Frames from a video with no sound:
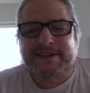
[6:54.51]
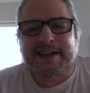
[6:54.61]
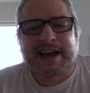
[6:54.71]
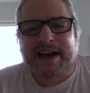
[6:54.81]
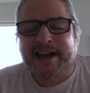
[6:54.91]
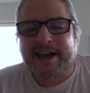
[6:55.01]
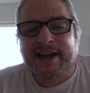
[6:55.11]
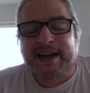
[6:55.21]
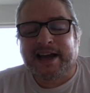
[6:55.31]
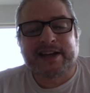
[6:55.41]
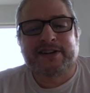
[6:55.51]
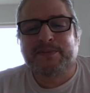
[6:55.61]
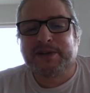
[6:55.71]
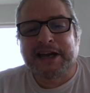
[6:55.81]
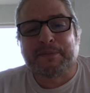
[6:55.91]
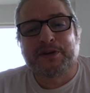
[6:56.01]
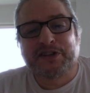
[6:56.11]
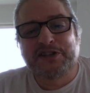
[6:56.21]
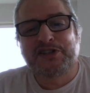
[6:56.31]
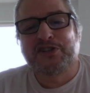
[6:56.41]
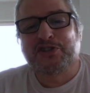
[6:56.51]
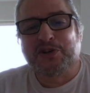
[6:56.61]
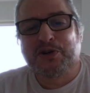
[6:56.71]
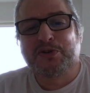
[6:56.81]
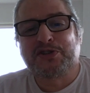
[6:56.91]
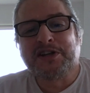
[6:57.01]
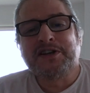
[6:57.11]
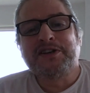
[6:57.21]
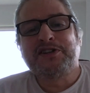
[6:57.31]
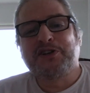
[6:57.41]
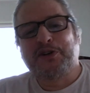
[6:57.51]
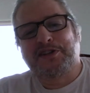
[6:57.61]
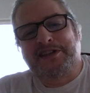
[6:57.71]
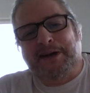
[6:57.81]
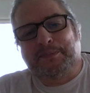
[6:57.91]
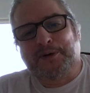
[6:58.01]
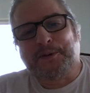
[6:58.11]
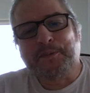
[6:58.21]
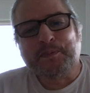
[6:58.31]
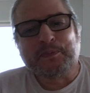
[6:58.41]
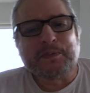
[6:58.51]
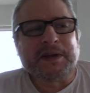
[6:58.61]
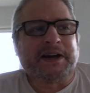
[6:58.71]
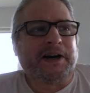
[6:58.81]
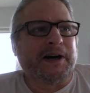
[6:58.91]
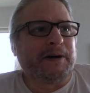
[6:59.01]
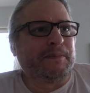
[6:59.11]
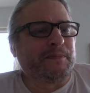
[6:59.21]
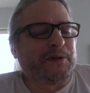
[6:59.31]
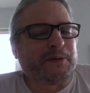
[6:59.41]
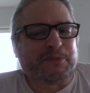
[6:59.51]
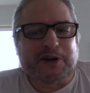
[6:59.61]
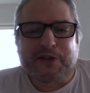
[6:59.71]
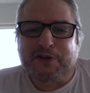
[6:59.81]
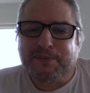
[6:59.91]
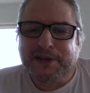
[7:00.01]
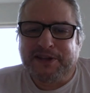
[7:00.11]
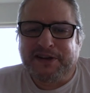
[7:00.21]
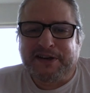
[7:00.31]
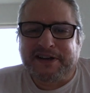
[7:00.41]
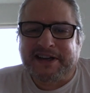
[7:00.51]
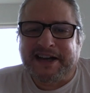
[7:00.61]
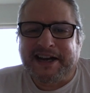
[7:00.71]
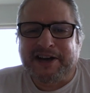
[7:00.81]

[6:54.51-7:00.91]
I, I, I couldn't be happier. Lindsay chose to go to Temple. Um, her brother would be there to kind of